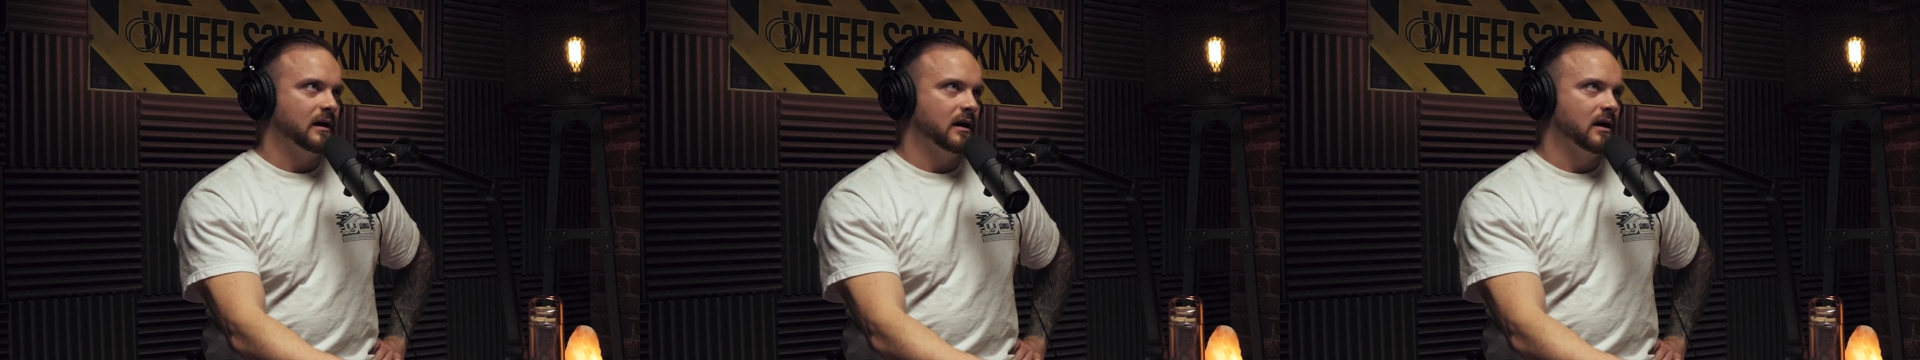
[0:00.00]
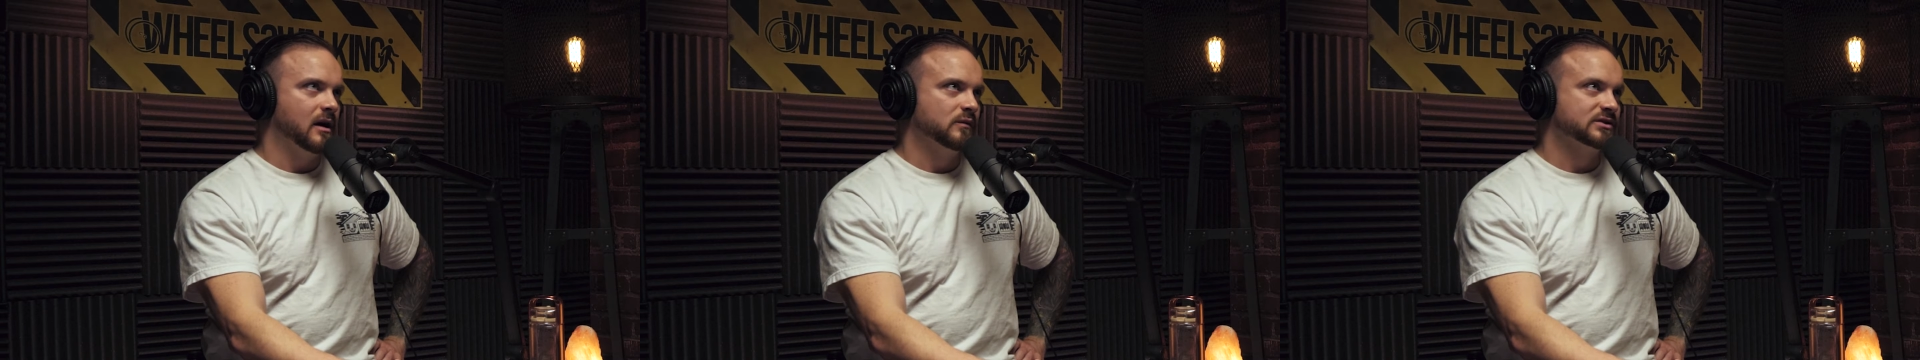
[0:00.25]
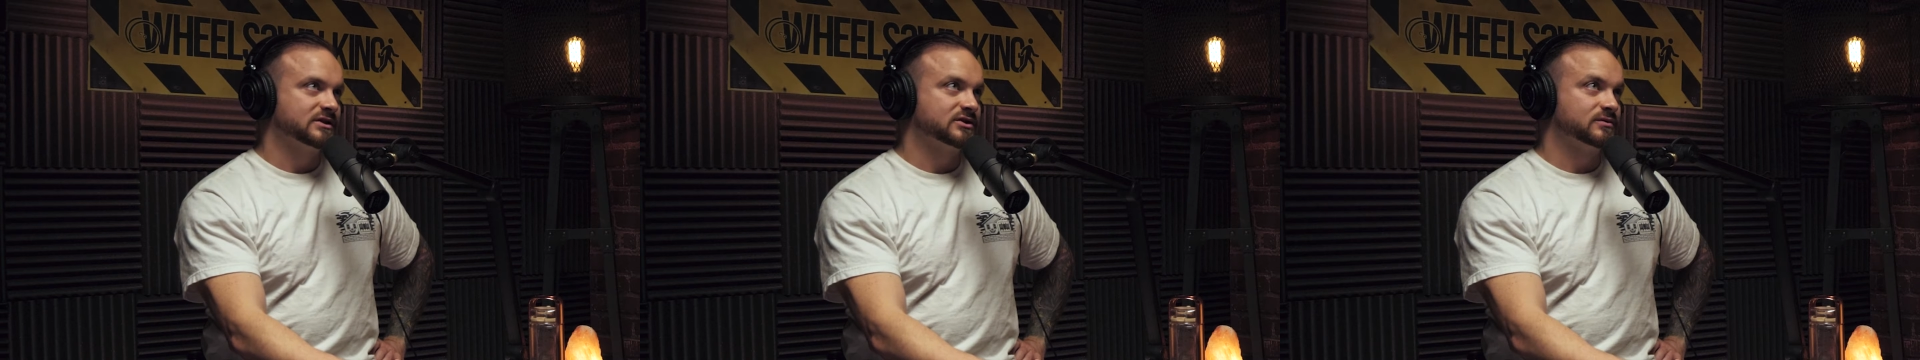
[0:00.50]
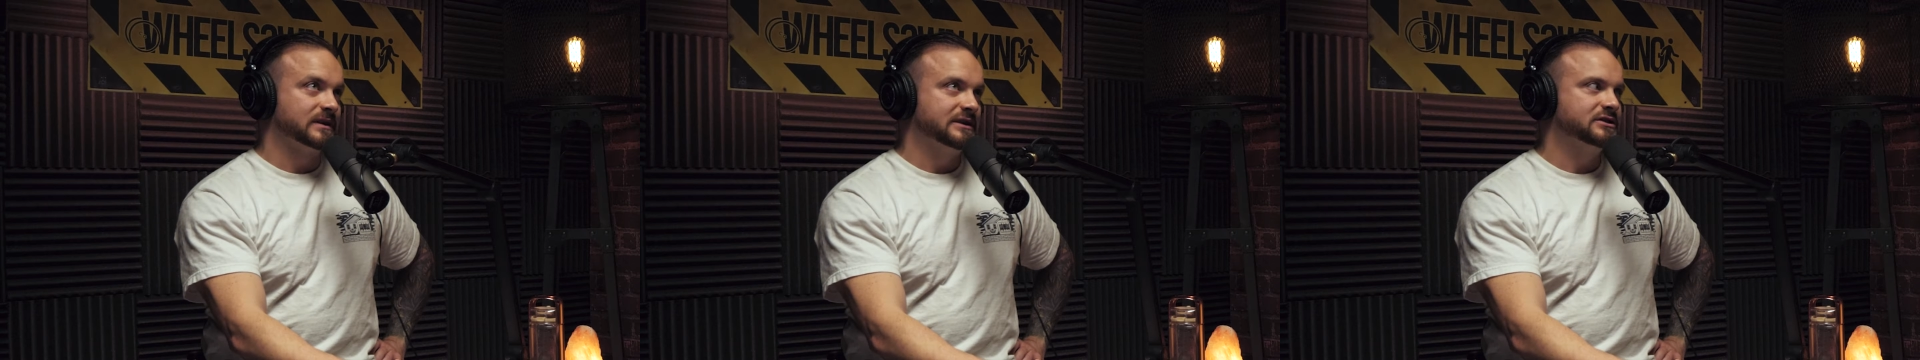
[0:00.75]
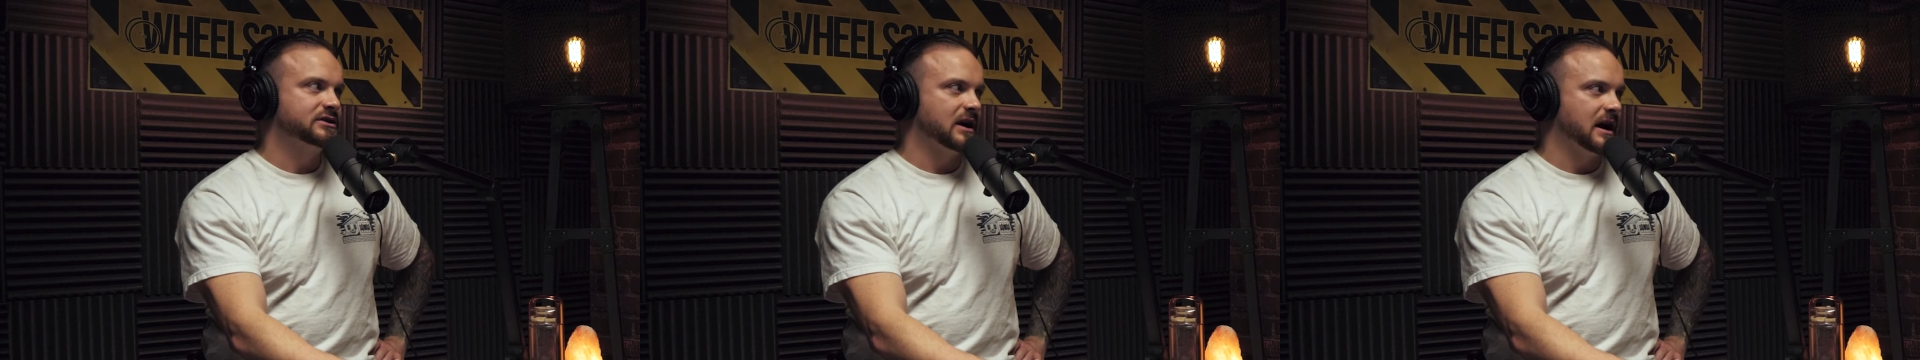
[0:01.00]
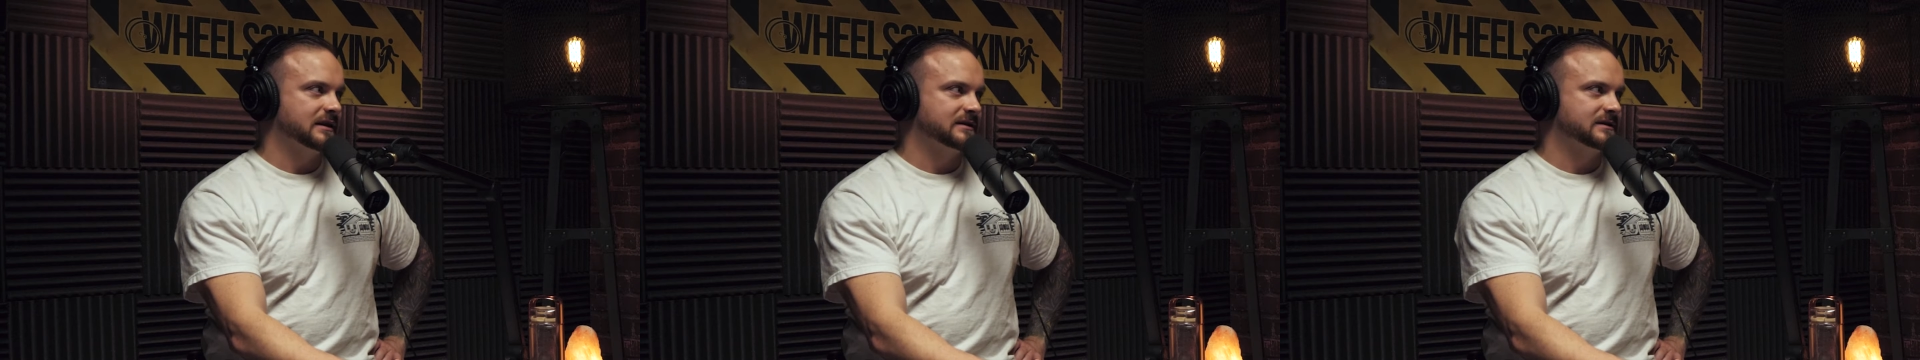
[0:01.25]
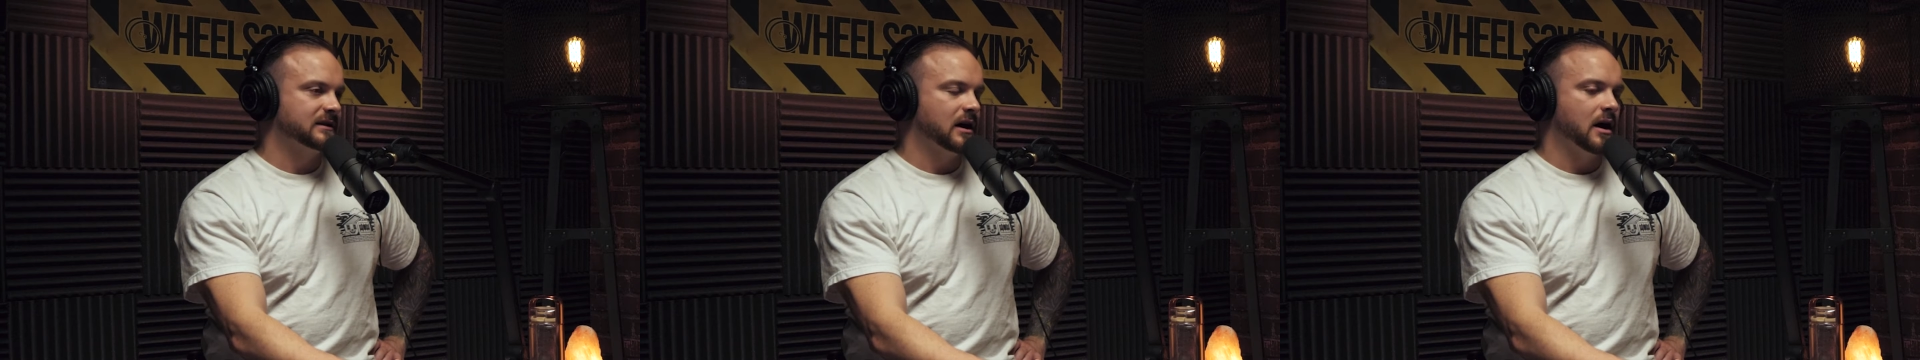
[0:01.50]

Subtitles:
was screenshots